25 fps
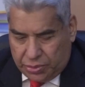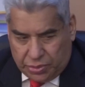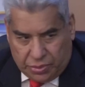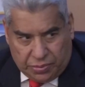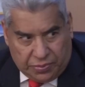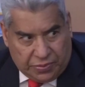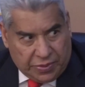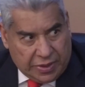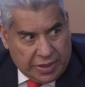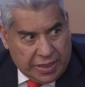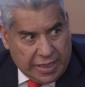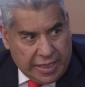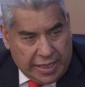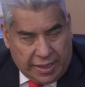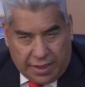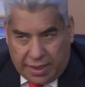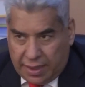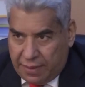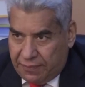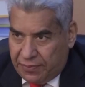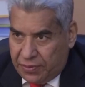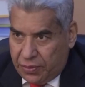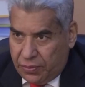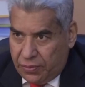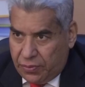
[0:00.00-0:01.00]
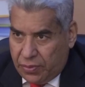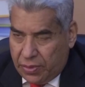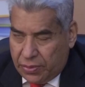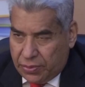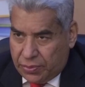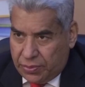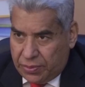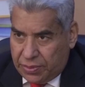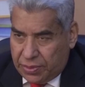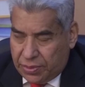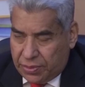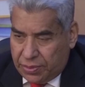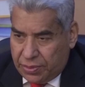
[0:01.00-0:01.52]
You feel like if you want
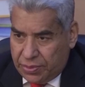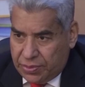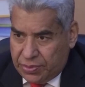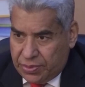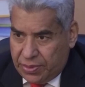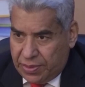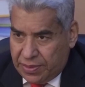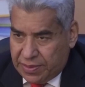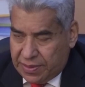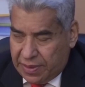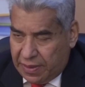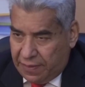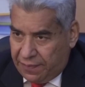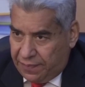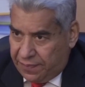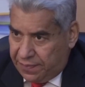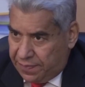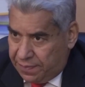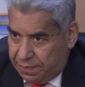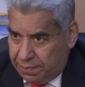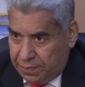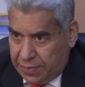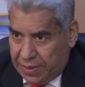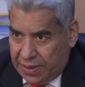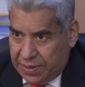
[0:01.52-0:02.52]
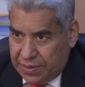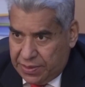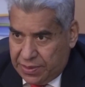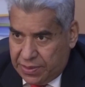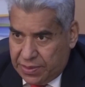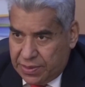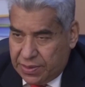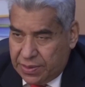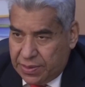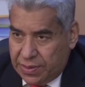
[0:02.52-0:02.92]
to introduce yourself, please.